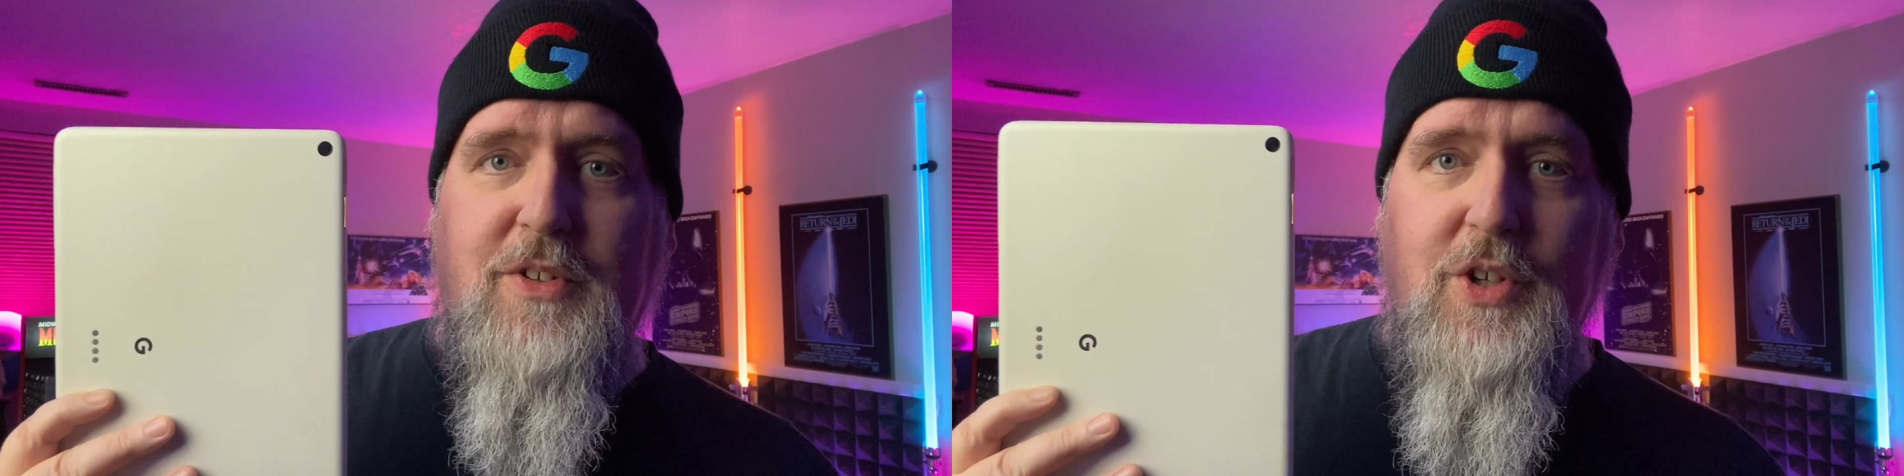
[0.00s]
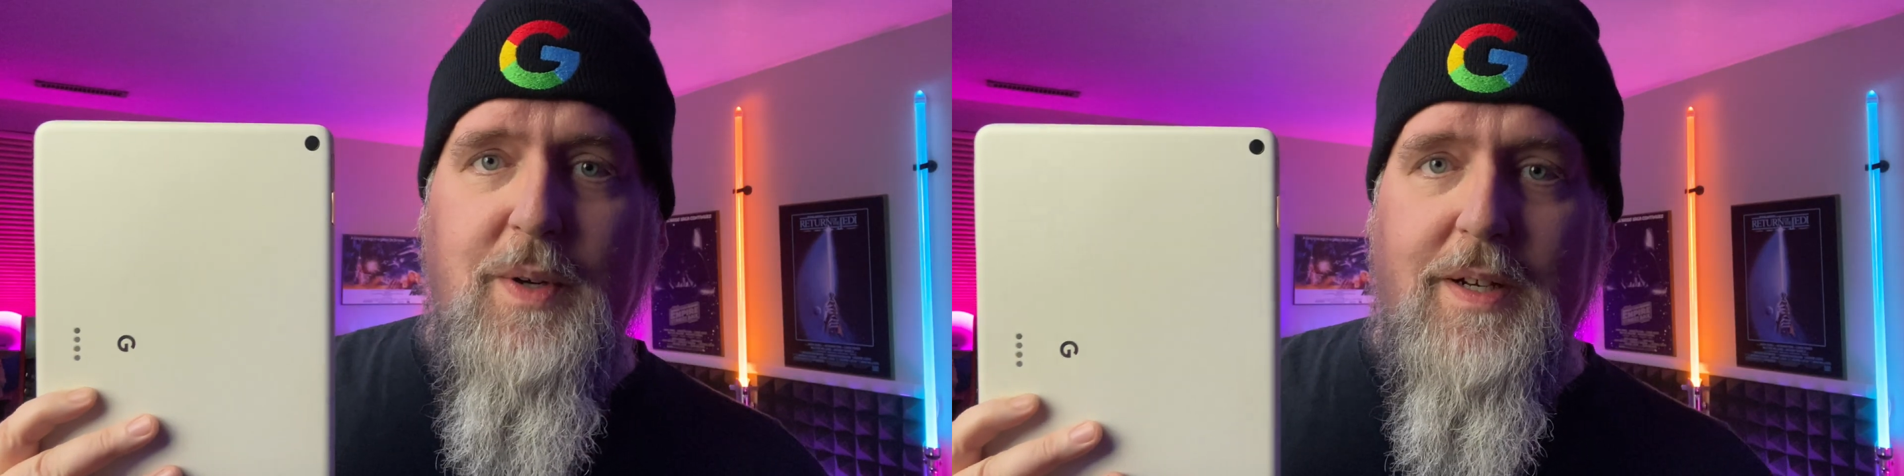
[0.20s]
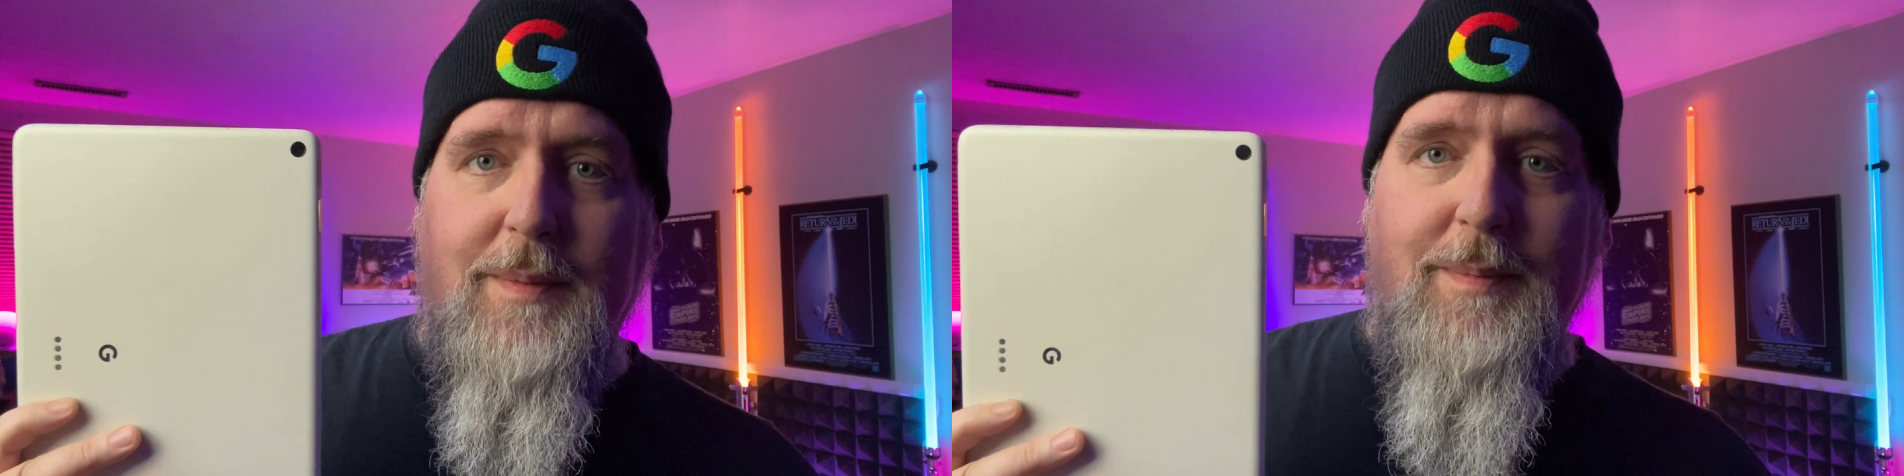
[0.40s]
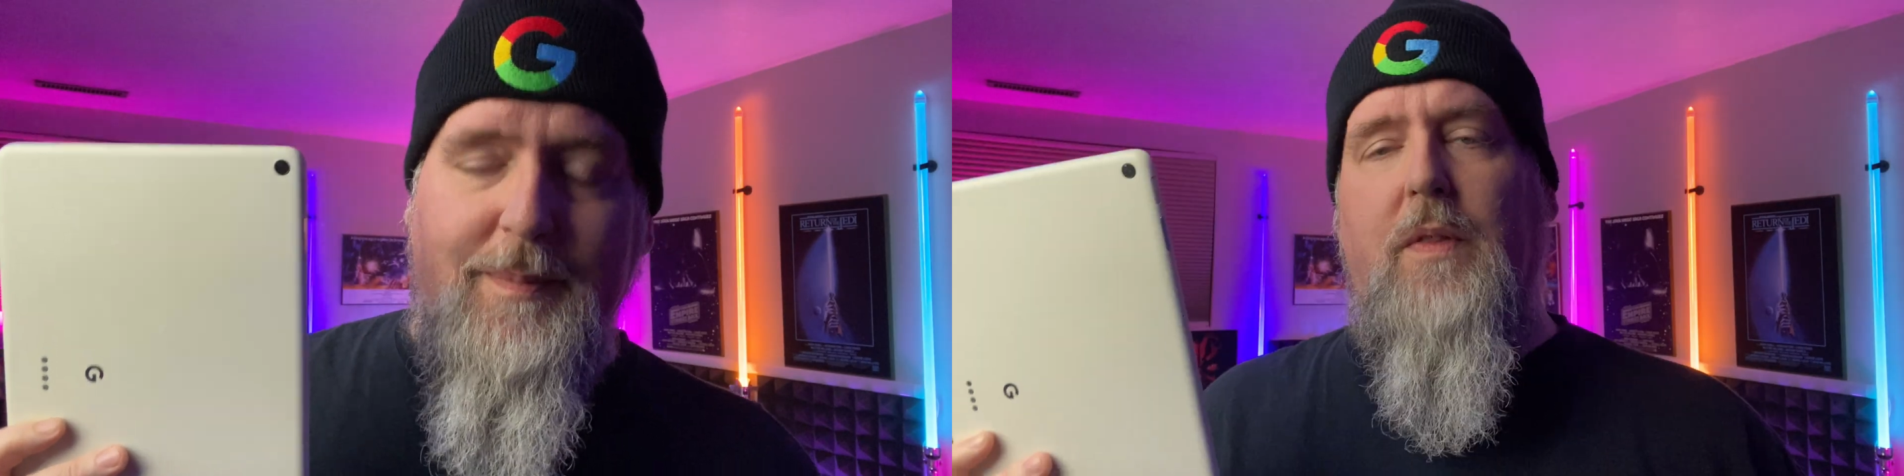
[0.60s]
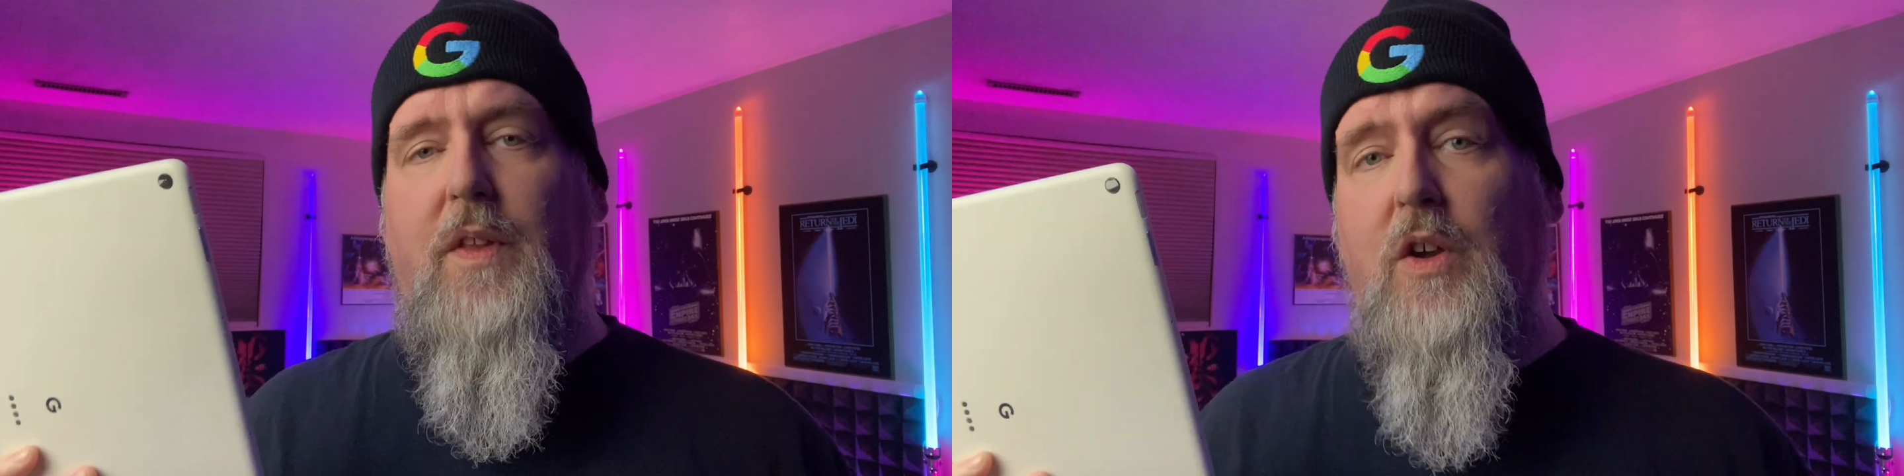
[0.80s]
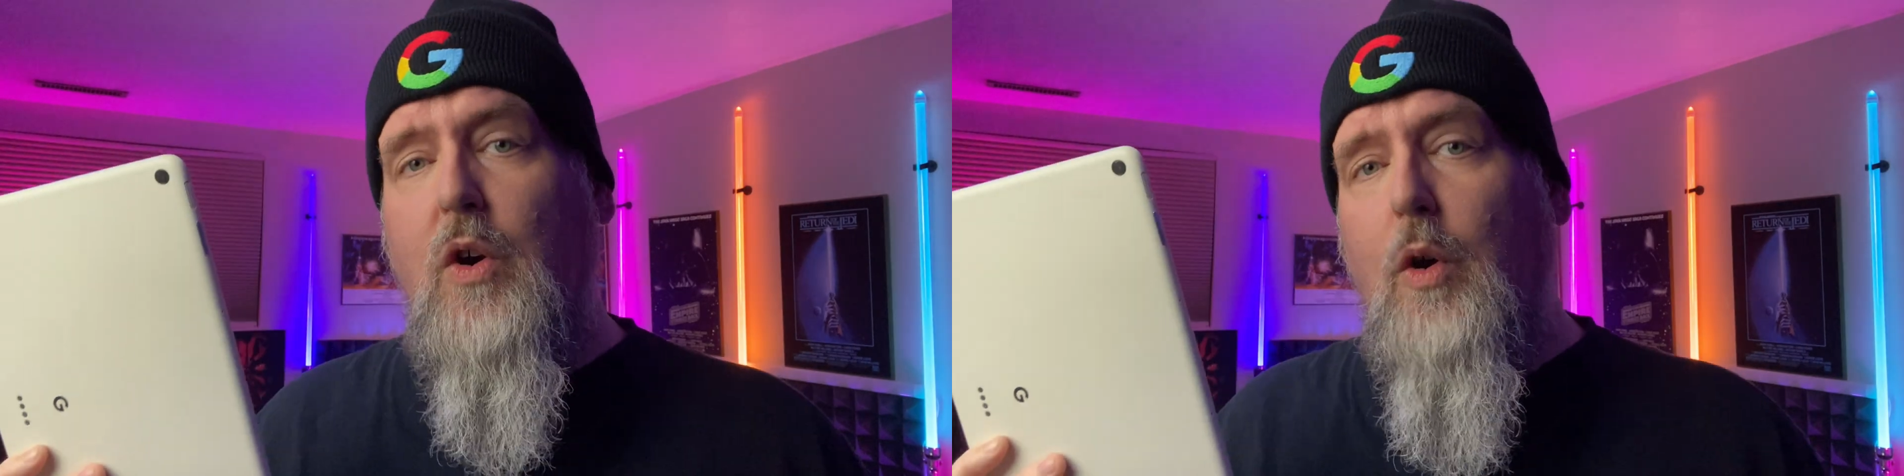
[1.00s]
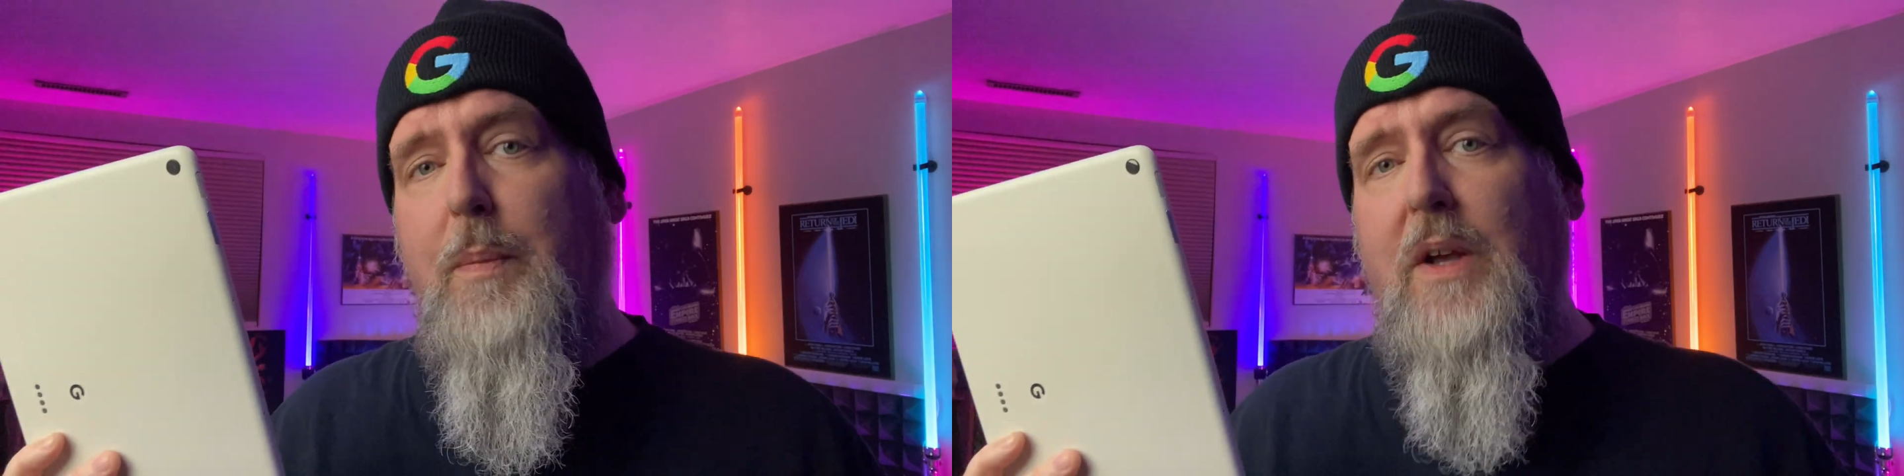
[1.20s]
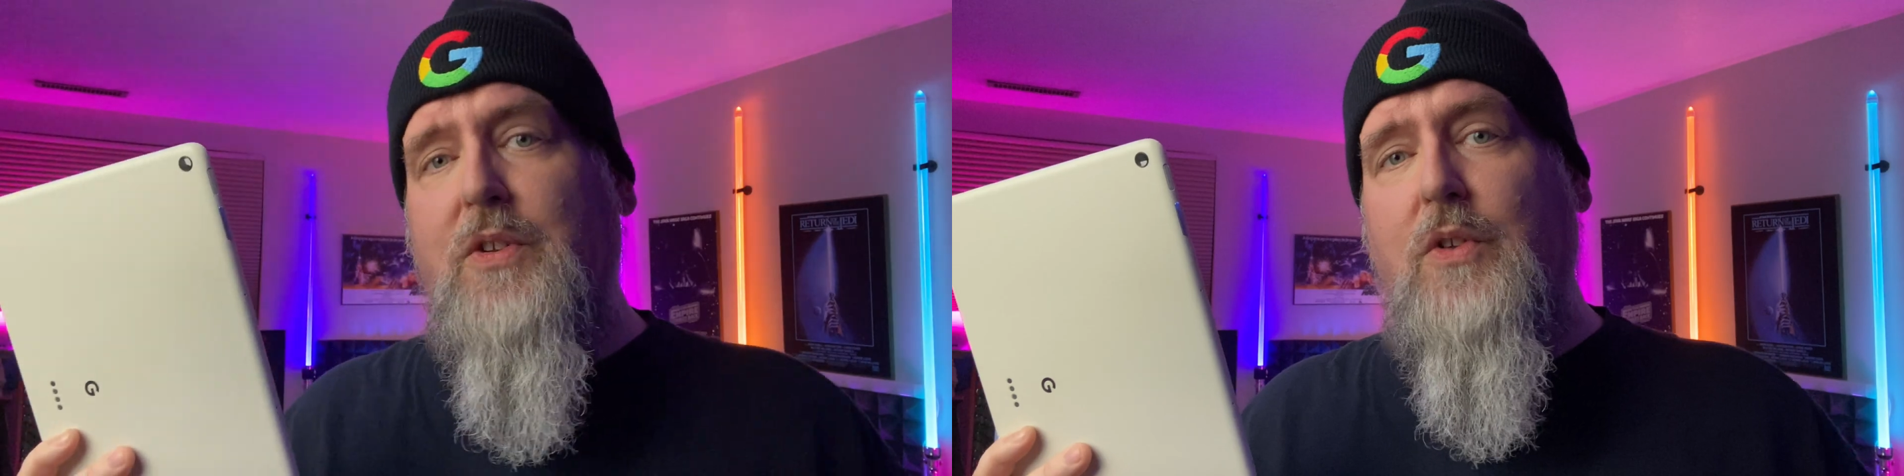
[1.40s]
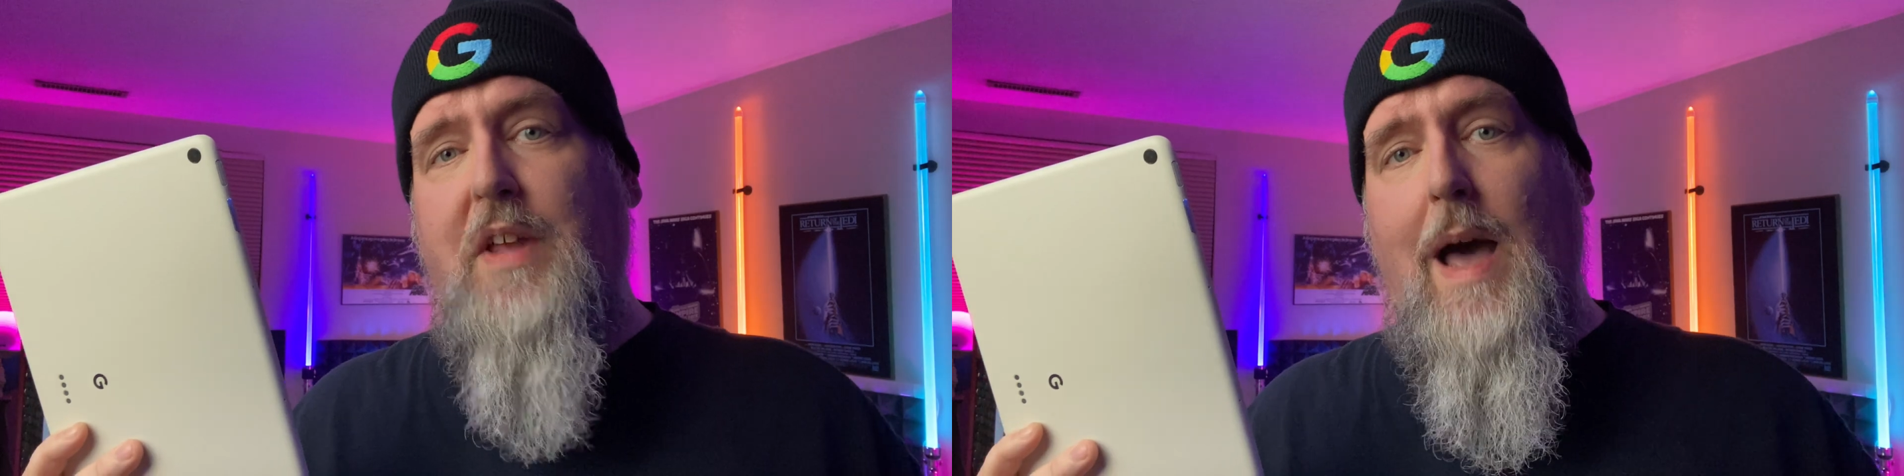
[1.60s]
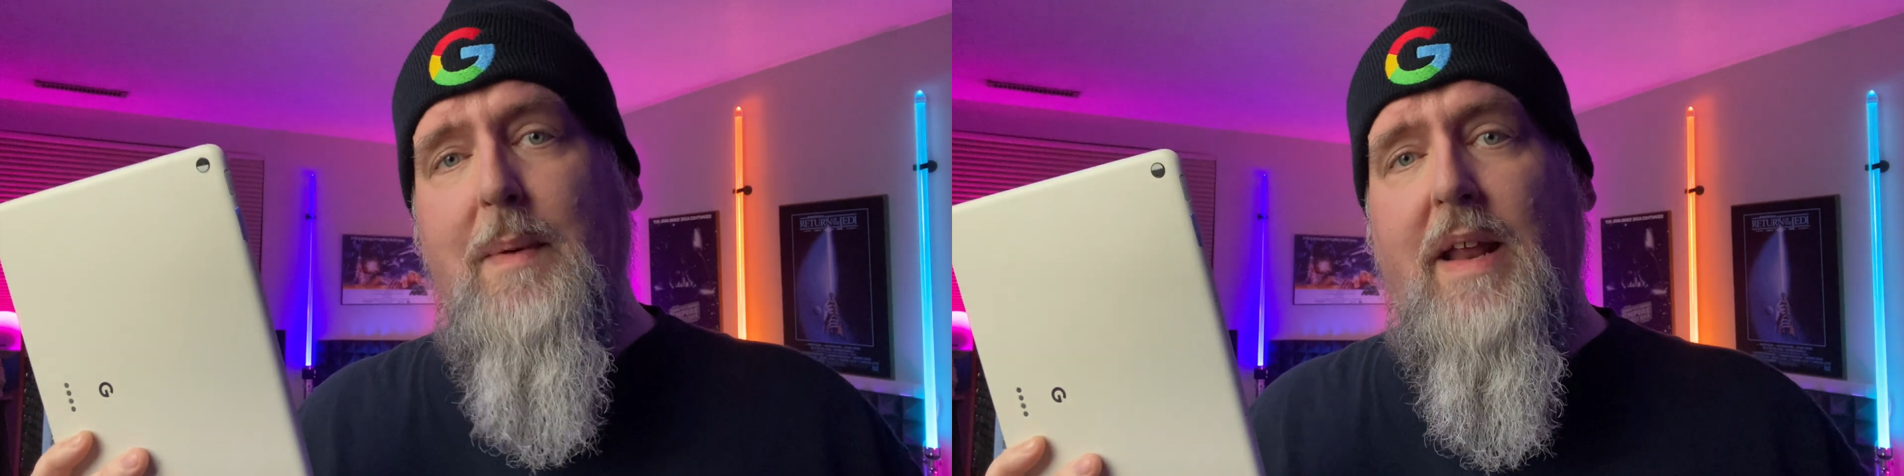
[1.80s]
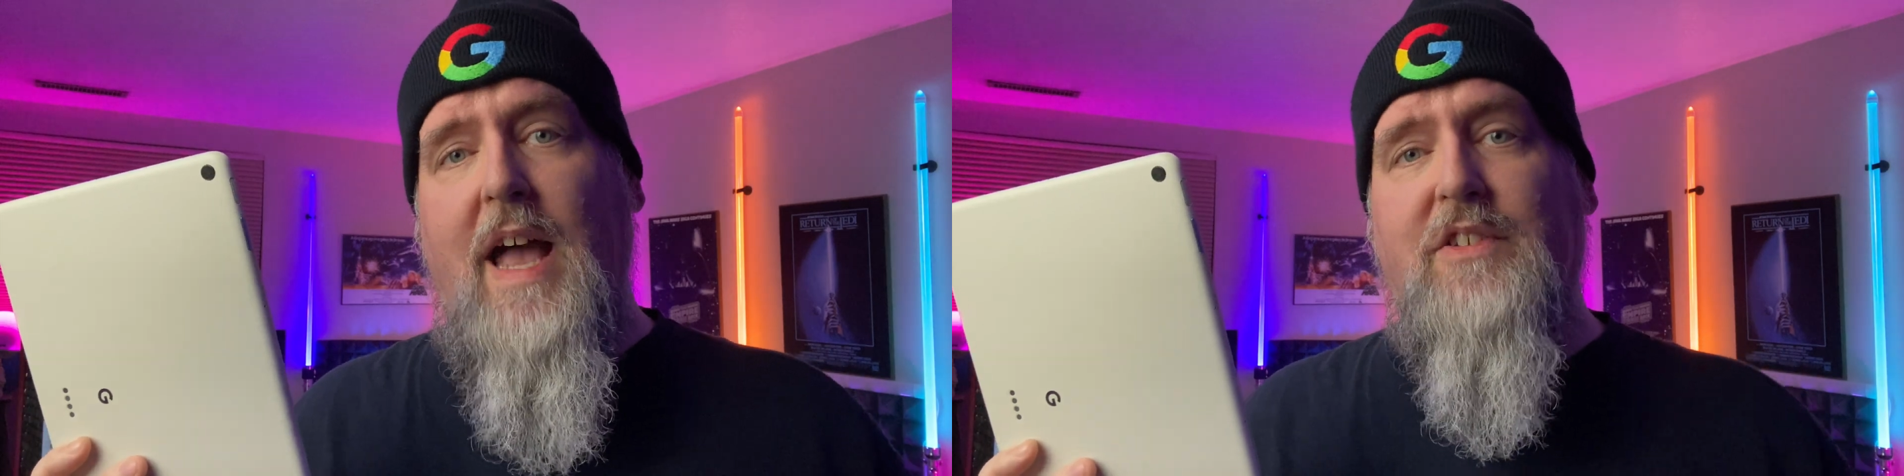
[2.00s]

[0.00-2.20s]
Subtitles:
to it. The Google Pixel tablet has